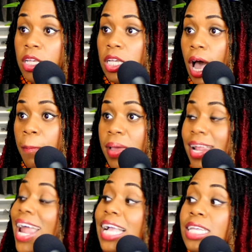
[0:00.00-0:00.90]
shopping,
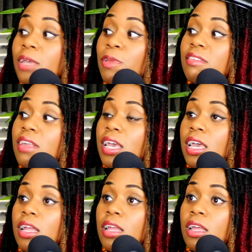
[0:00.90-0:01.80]
and actually we
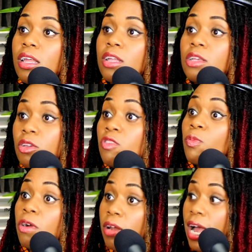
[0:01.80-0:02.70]
seen Juice
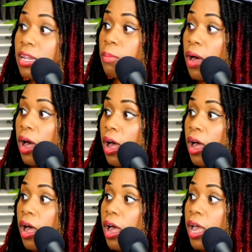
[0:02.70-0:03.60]
world at the mall
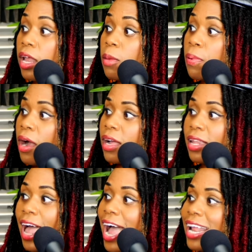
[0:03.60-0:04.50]
mm. in the parking
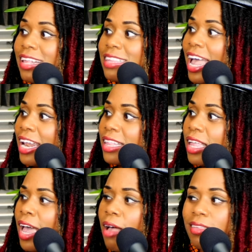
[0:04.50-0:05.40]
lot. I didn't say
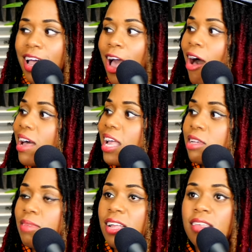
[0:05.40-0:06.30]
anything. I was yeah. like, "Yo, I'll catch
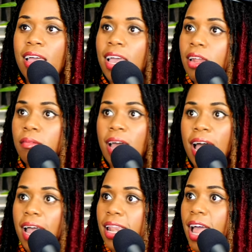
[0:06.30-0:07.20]
him next time." He ended up
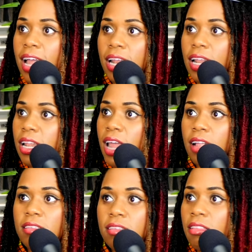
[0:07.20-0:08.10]
dying like yeah.
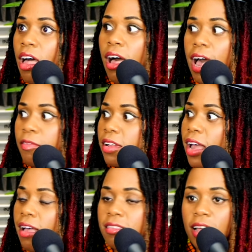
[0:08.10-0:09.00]
not too long after
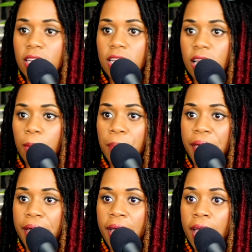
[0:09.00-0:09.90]
that. I was like, mm. "Shit!"
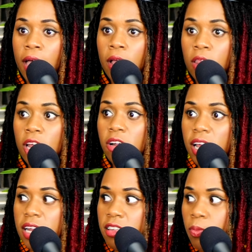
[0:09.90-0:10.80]
But literally,
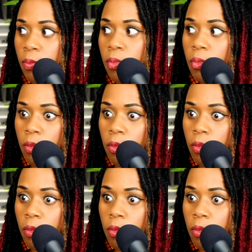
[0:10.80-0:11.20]
this m